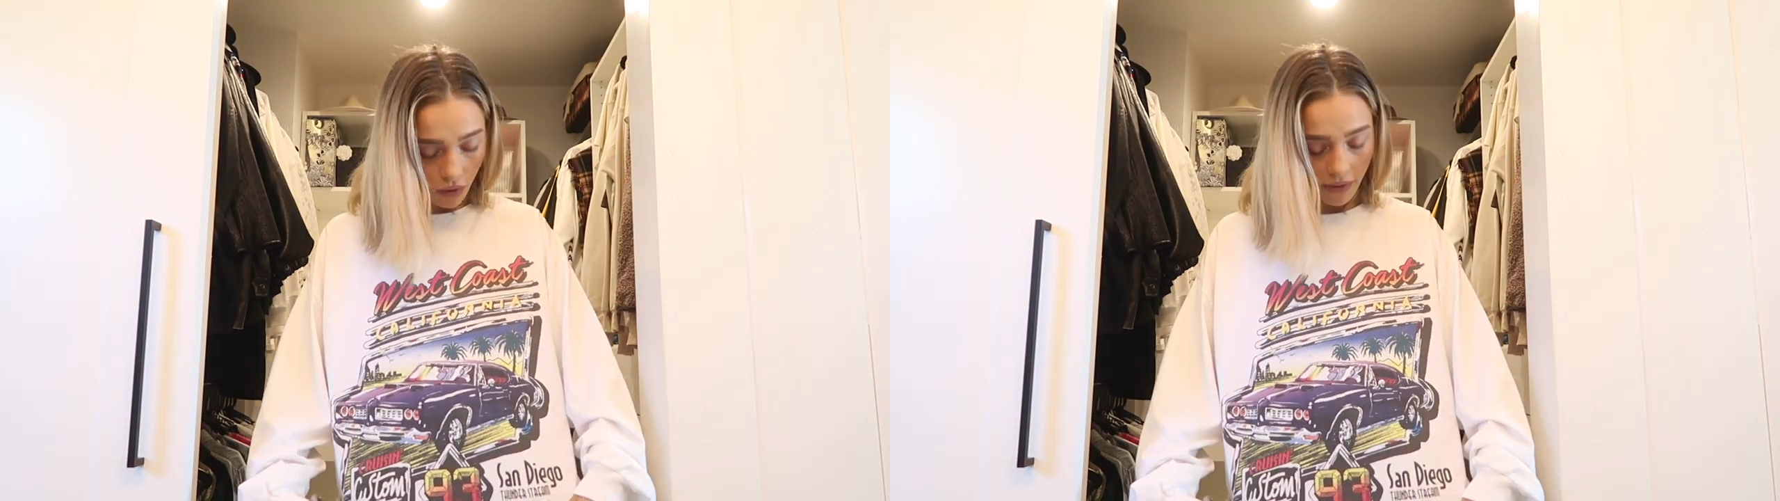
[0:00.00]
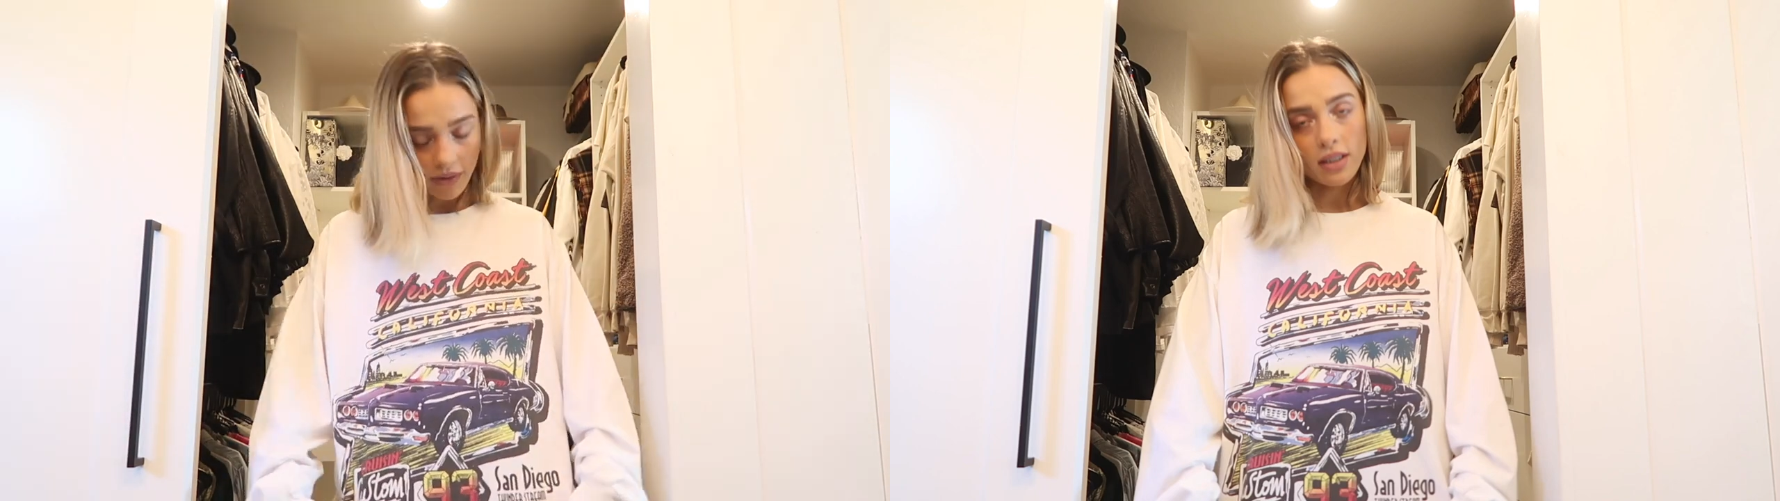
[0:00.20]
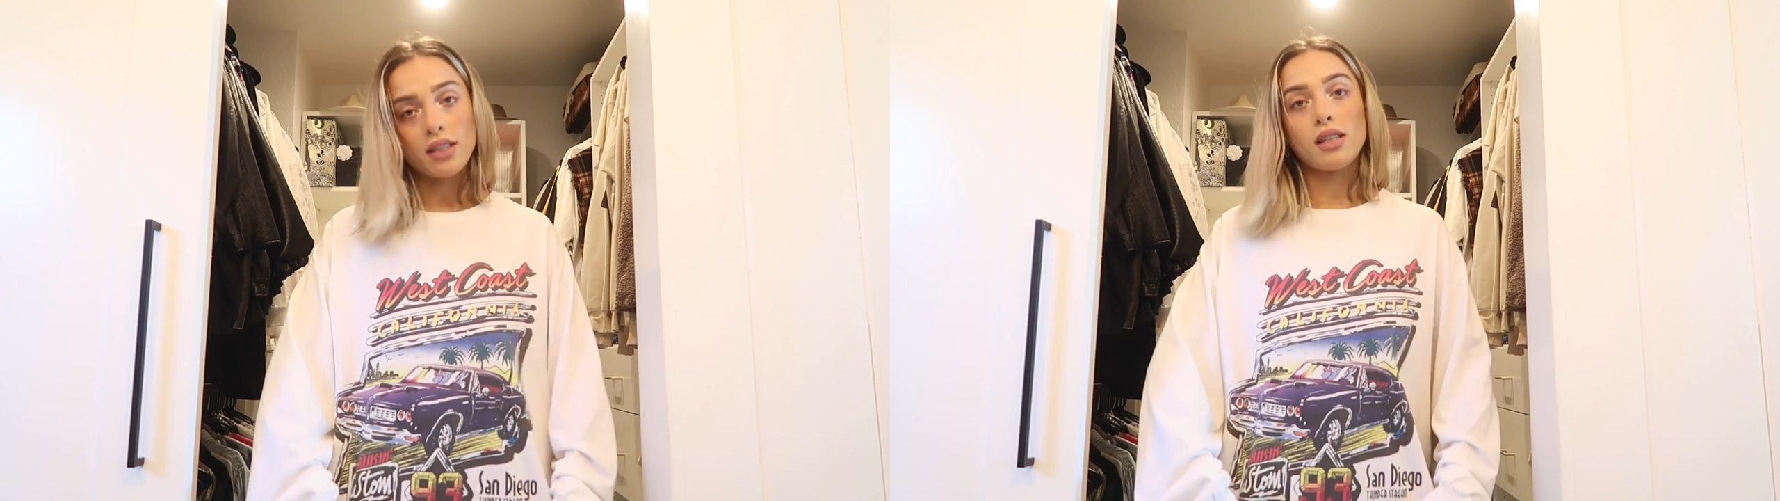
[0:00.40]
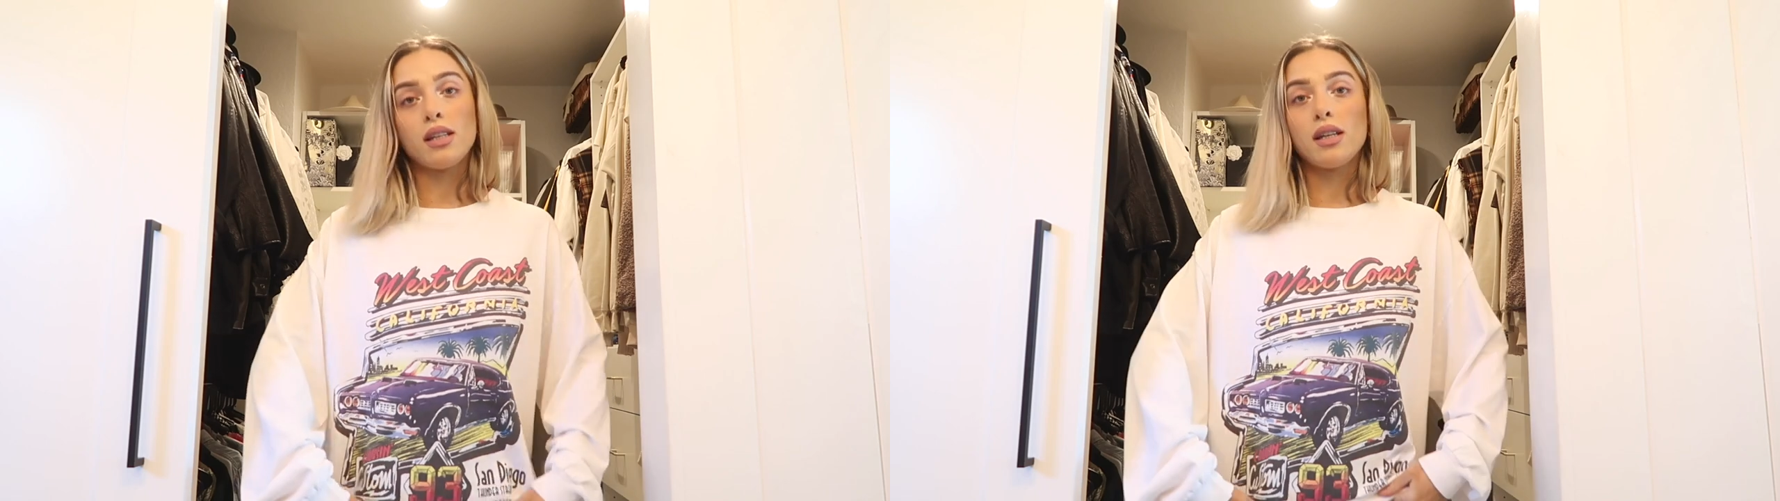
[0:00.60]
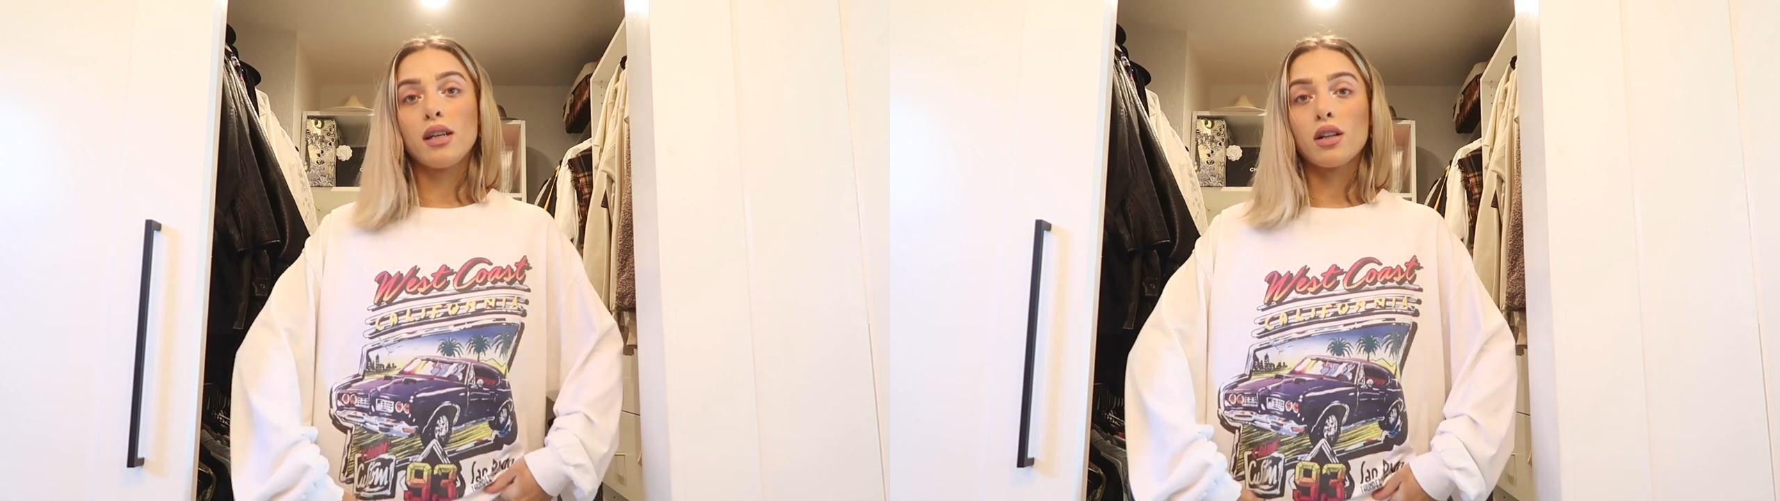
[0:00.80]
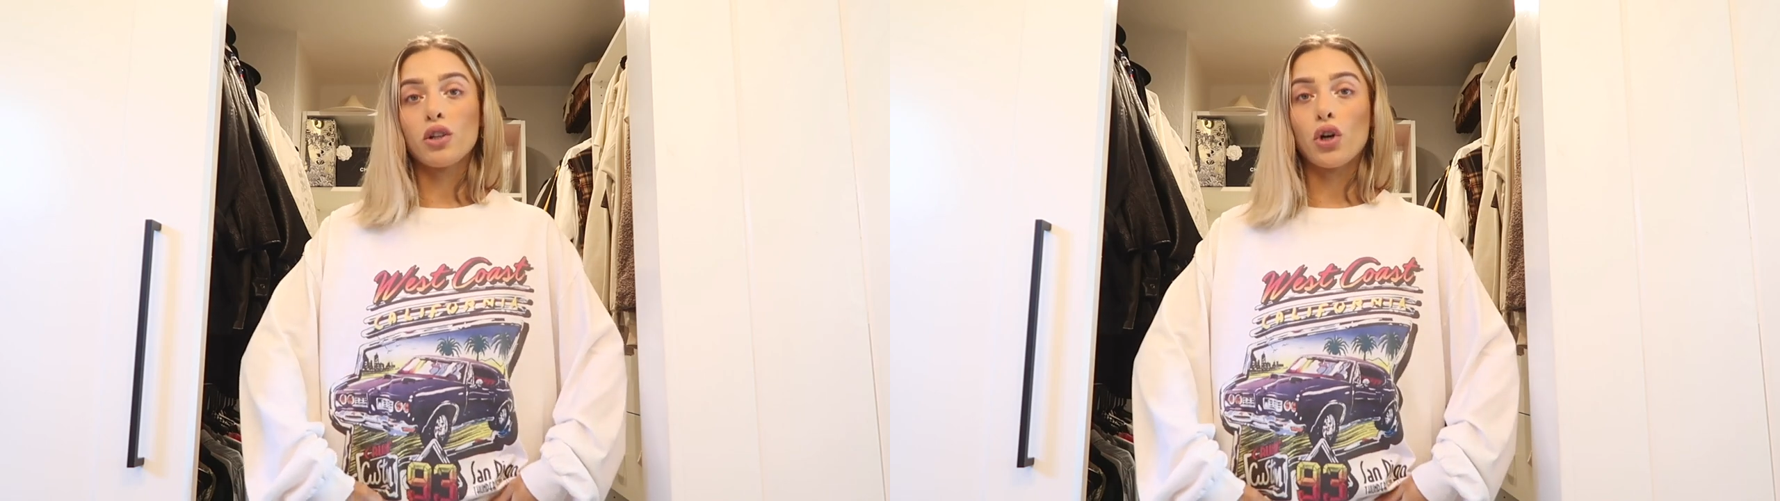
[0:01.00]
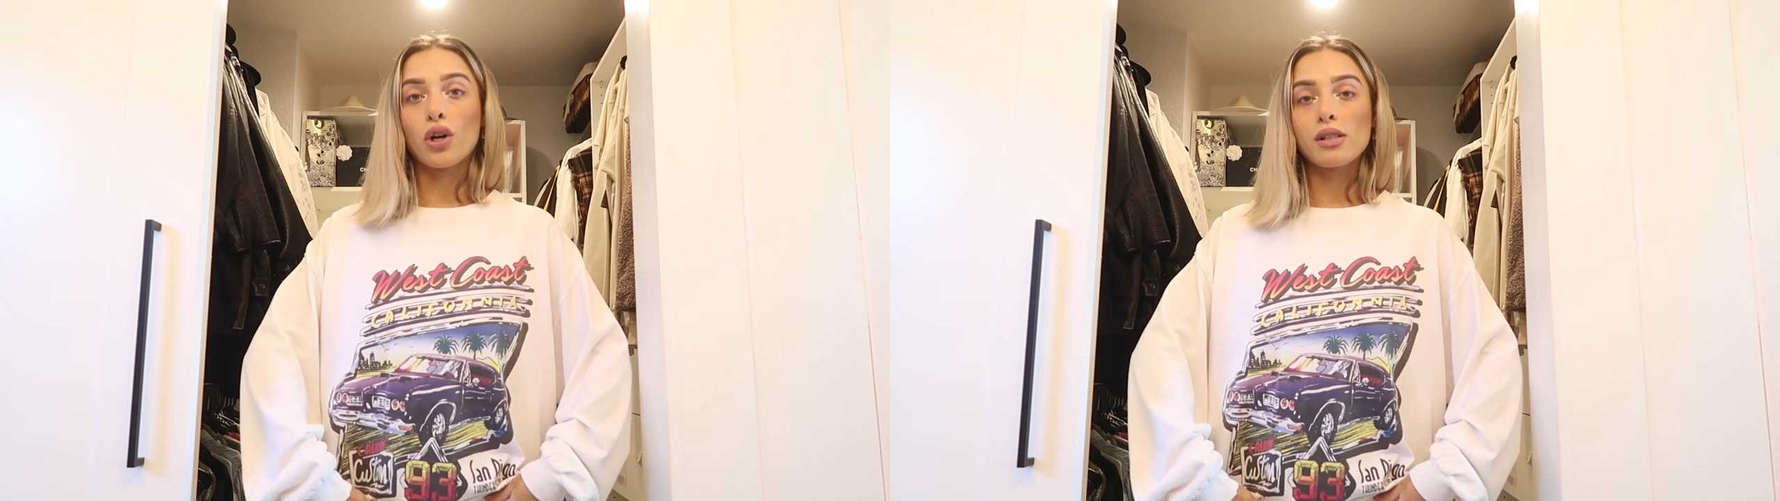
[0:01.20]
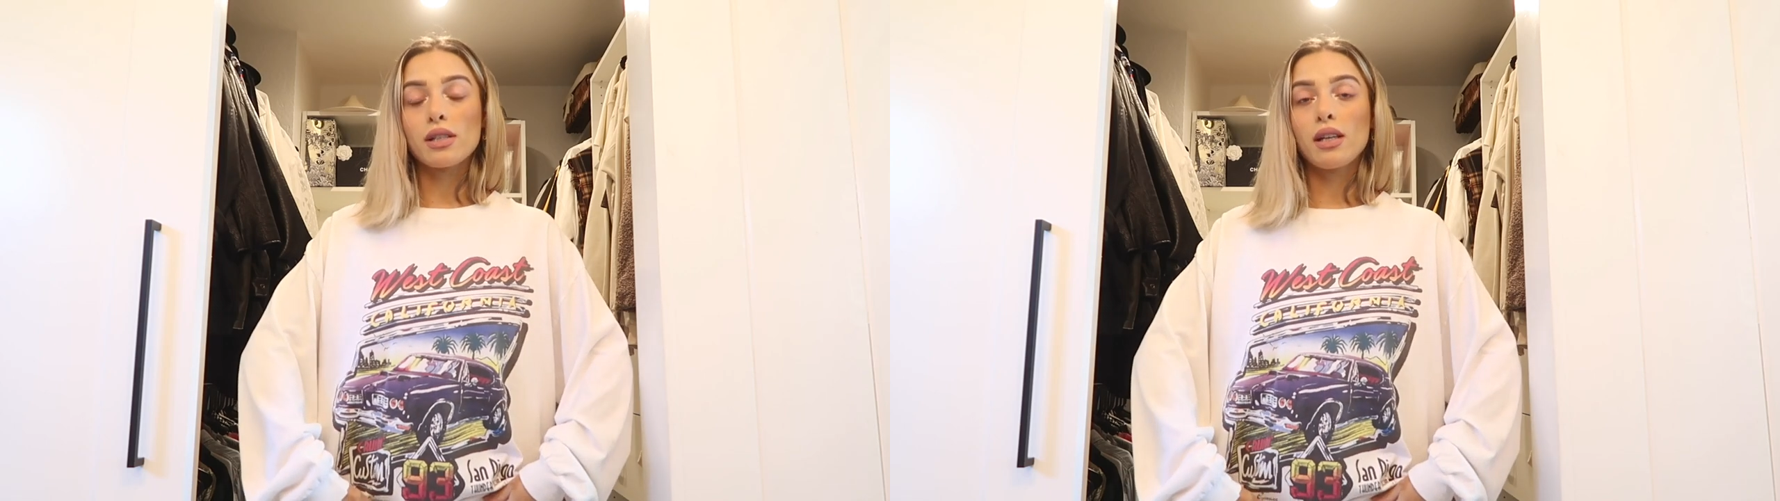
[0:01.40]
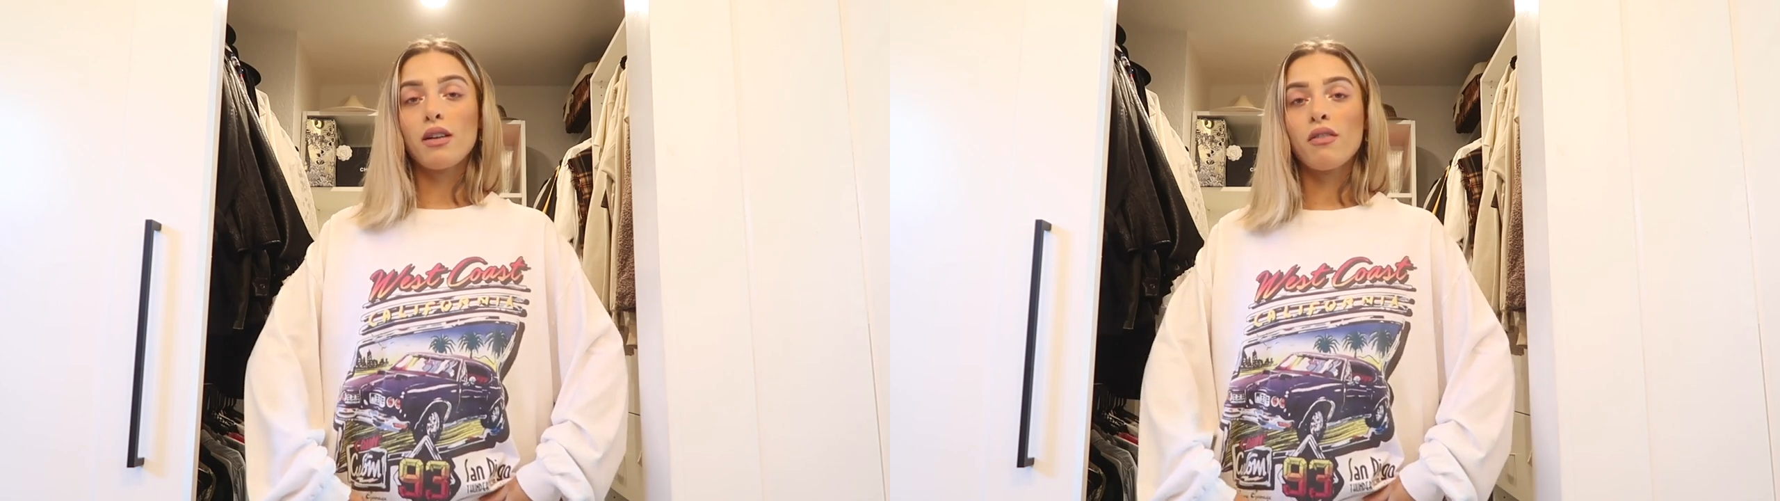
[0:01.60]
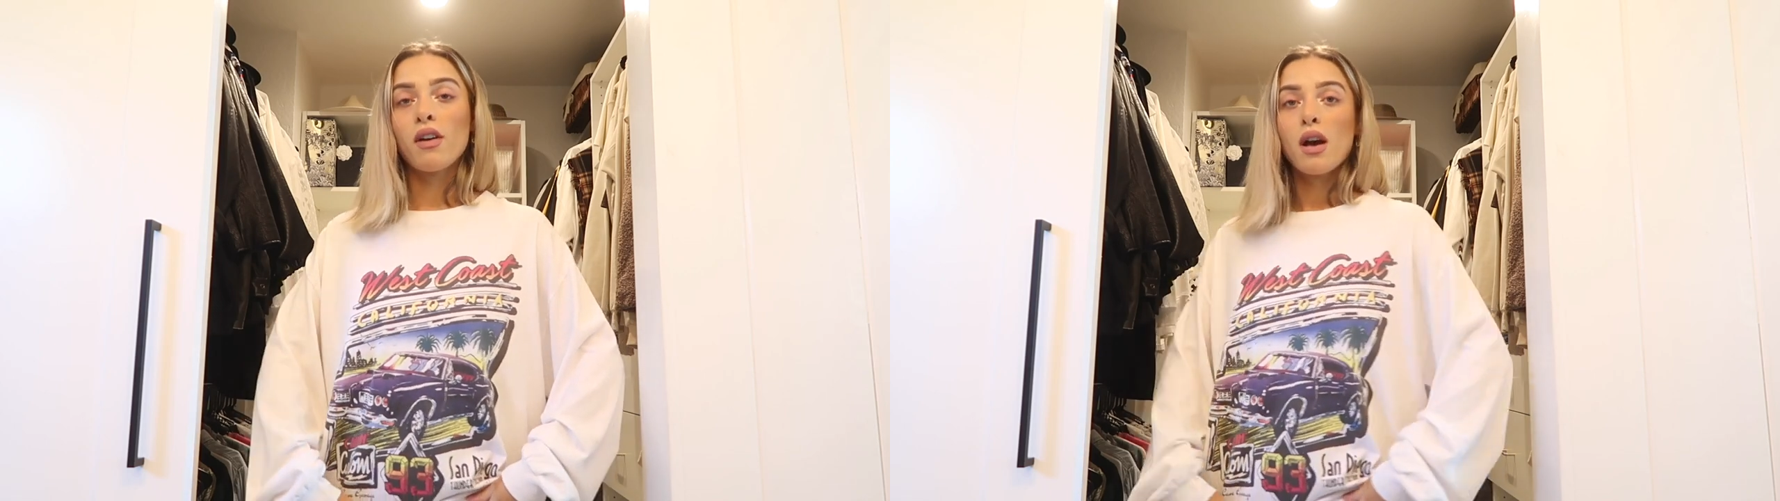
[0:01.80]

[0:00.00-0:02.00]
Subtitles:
graphic tee long sleeve